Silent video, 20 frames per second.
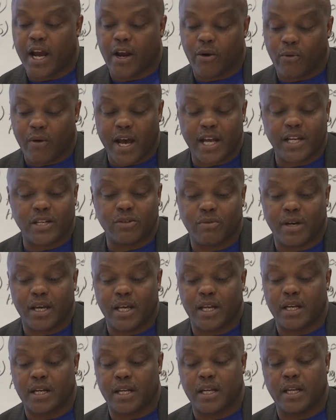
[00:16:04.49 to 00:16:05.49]
I
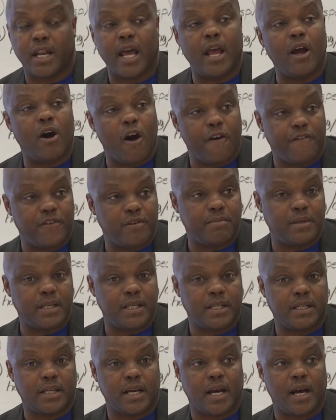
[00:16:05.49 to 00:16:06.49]
graduated, and they offered
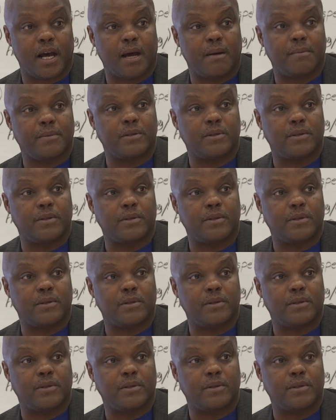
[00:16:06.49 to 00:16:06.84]
me a job.